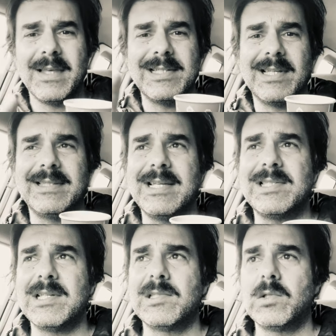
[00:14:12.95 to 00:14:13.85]
there's a
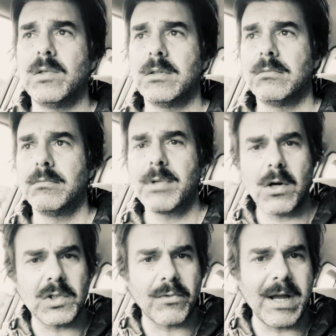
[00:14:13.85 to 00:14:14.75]
distance to it. But
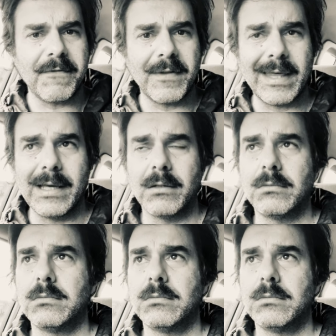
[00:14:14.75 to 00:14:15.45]
I was around for that.